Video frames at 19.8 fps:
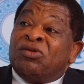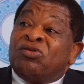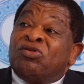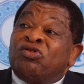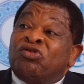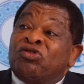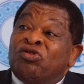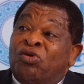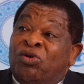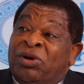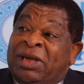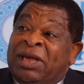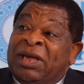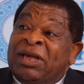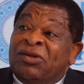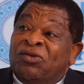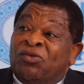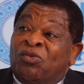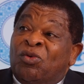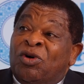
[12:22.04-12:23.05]
to
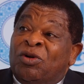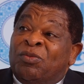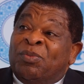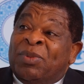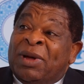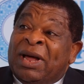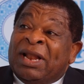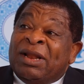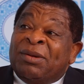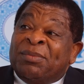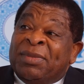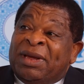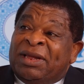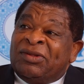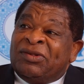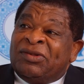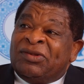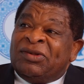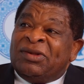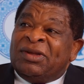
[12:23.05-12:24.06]
showcase what
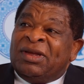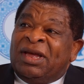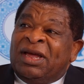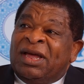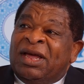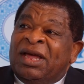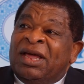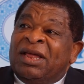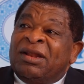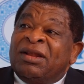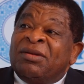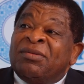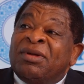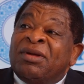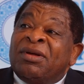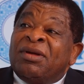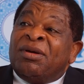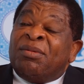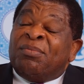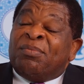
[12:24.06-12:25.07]
parliaments and
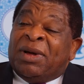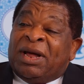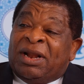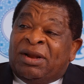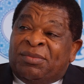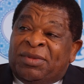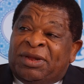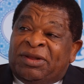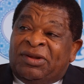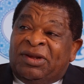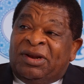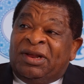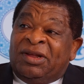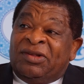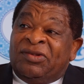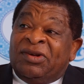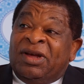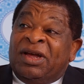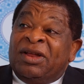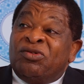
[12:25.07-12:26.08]

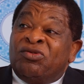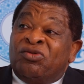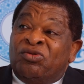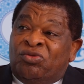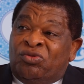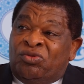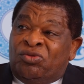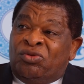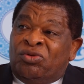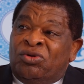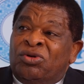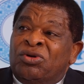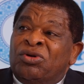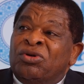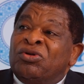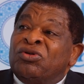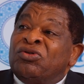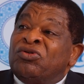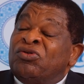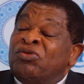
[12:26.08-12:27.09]
parliamentarians can do
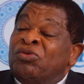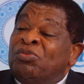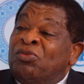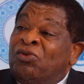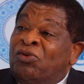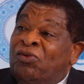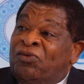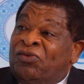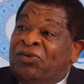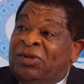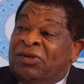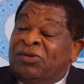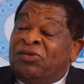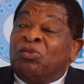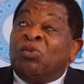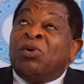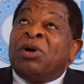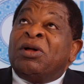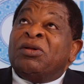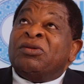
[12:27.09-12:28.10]
to move
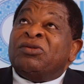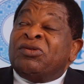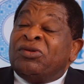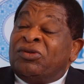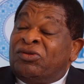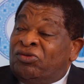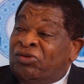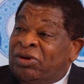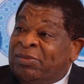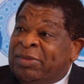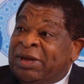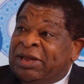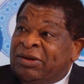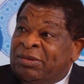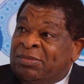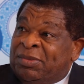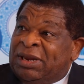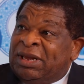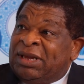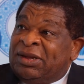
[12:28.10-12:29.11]
this world to a
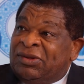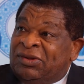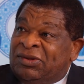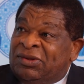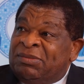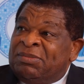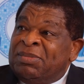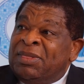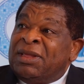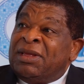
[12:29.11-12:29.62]
better place.